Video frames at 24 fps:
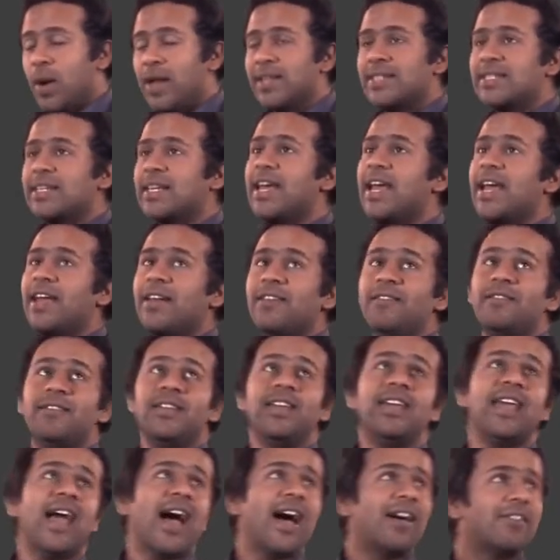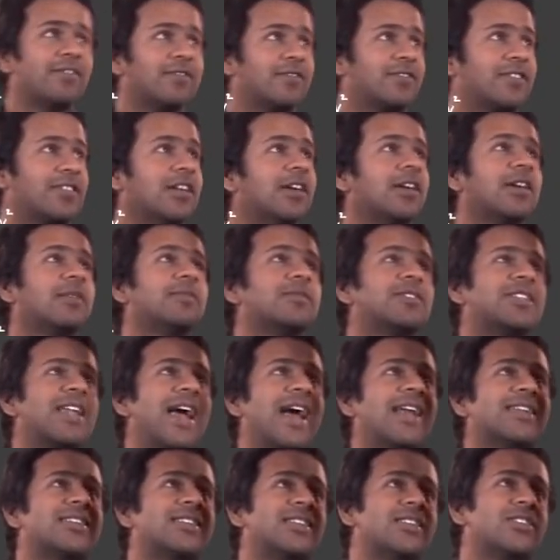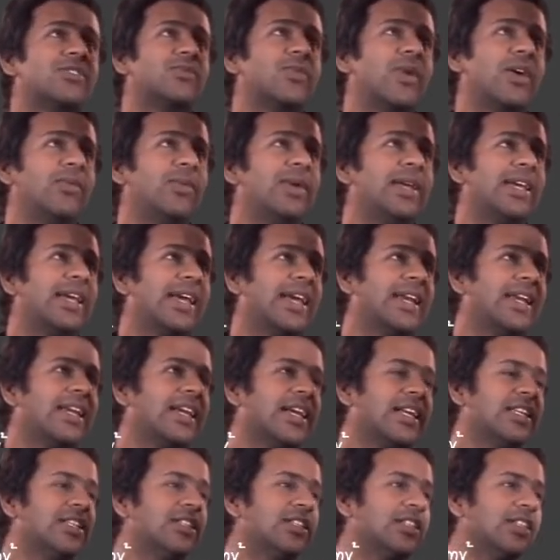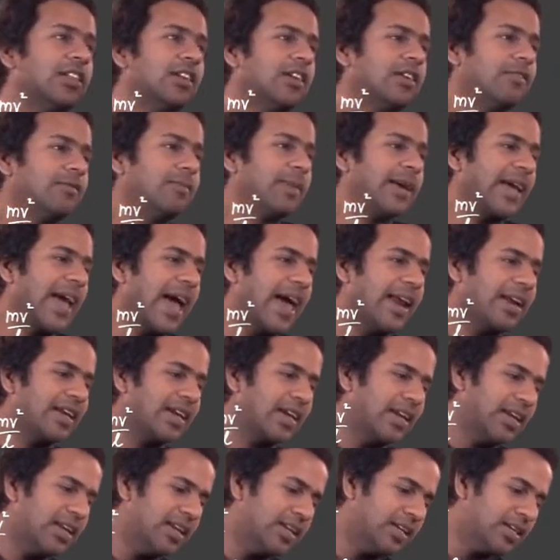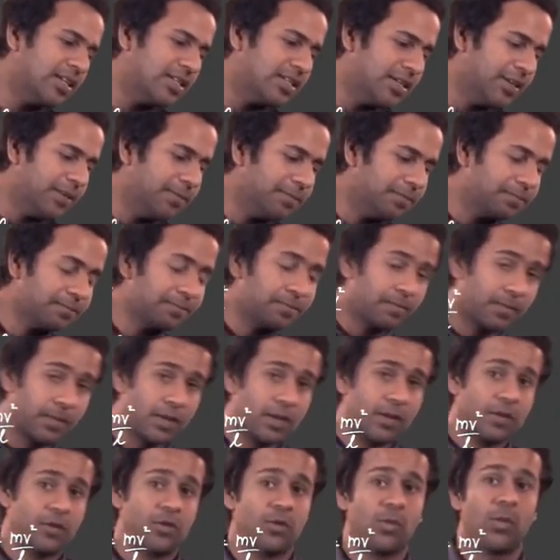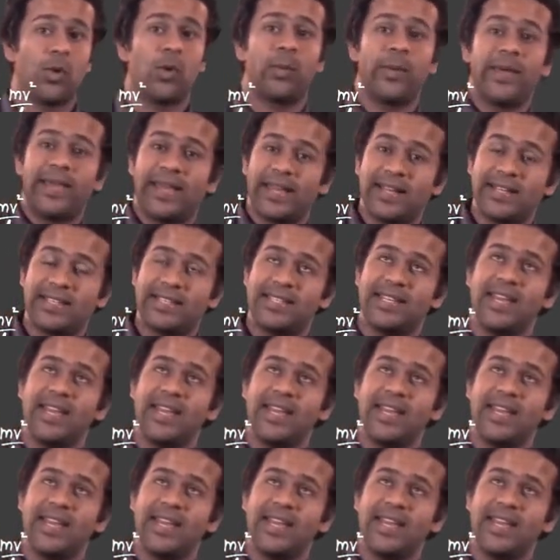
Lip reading: once again, we have circumstances where we can conserve mechanical energy. So what we can